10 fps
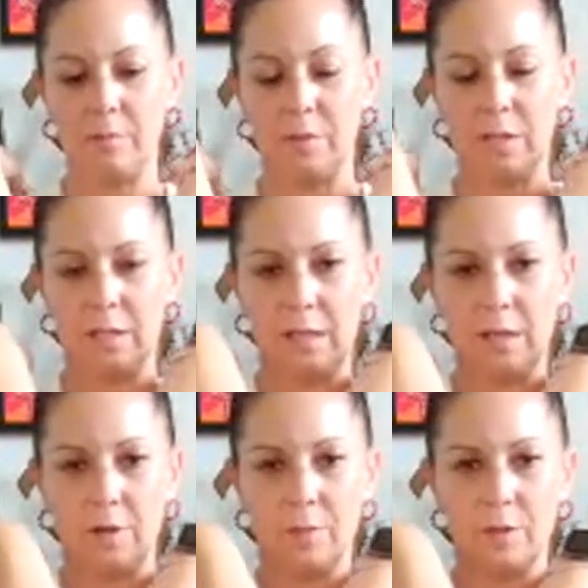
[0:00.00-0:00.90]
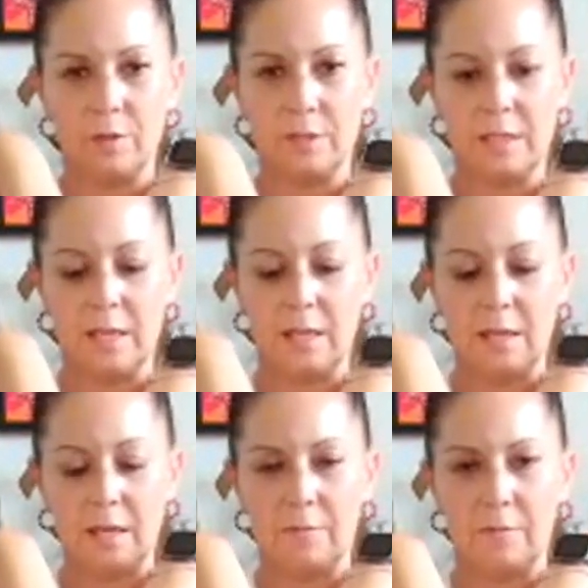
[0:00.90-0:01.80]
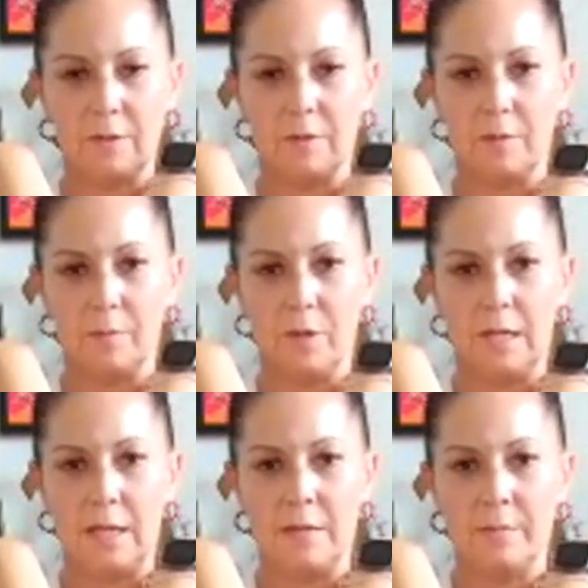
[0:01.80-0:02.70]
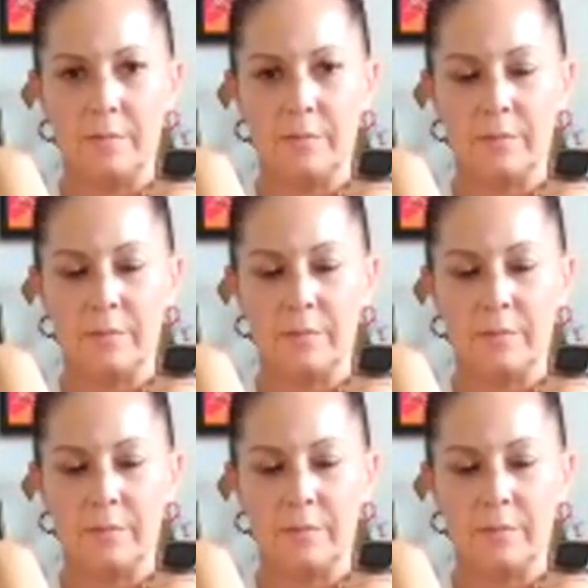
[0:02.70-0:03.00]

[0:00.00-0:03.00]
and bringing the elbows together in front of the body.